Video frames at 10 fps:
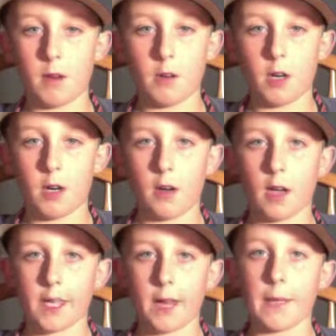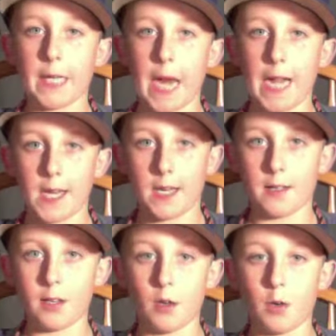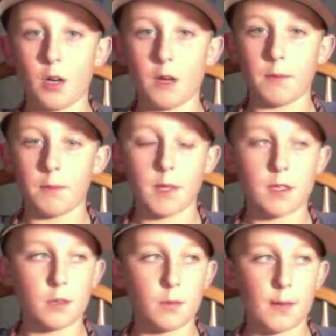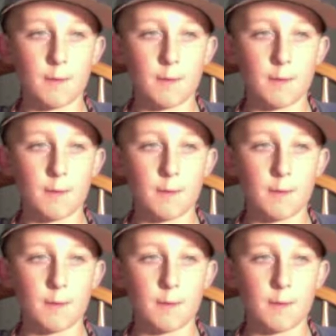I can't make any. So, until my